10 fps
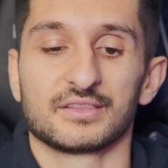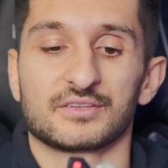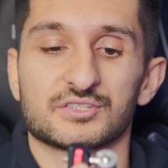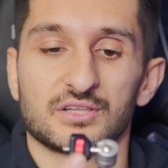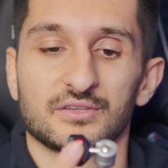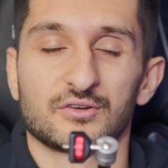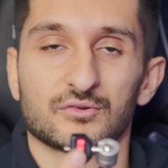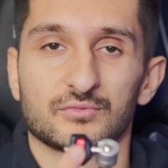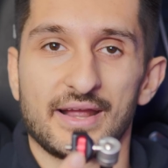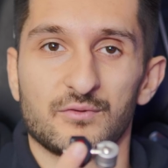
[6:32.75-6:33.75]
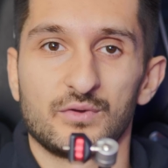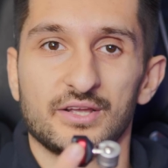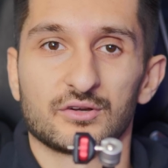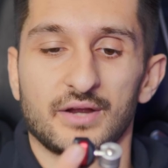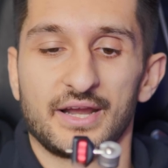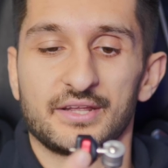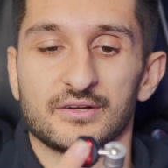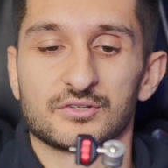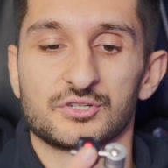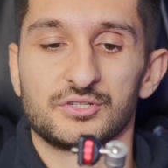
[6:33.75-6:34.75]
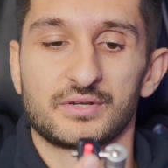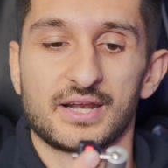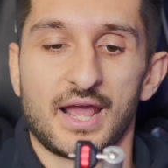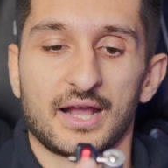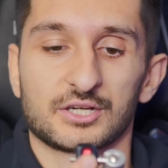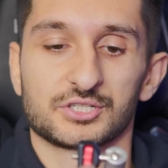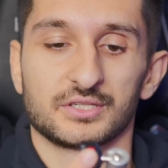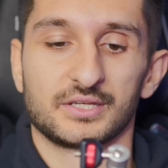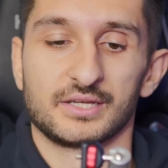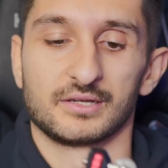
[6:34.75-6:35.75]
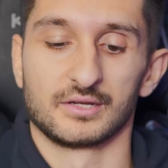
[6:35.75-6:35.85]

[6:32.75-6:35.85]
There's a little red wheel right here, so you can actually